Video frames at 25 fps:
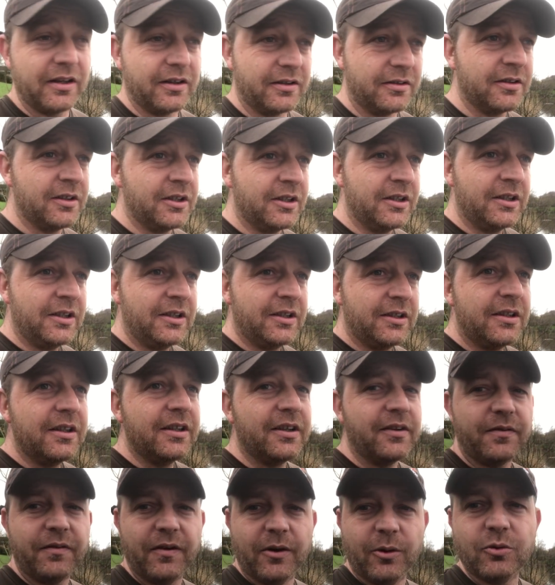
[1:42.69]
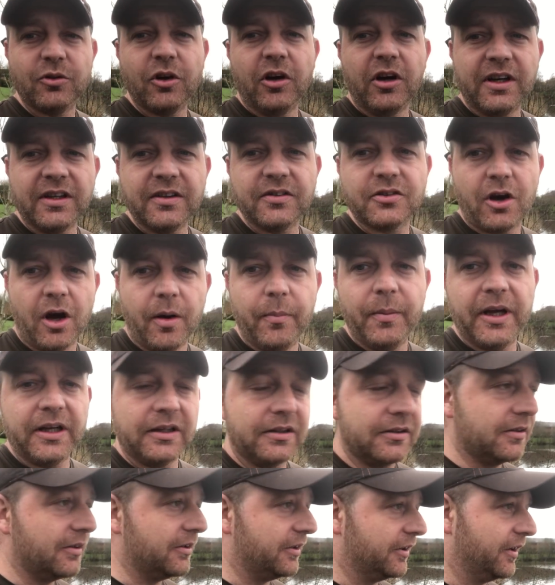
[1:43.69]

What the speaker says: and it feels like it's coming.